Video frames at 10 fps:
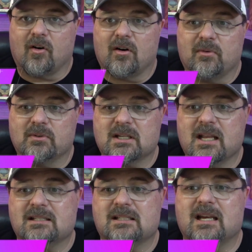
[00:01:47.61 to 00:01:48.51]
Carnival's,
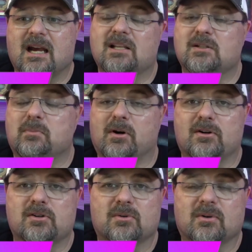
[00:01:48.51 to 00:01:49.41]
and that's Guy's
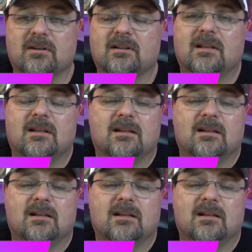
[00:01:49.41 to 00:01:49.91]
Burger Joint.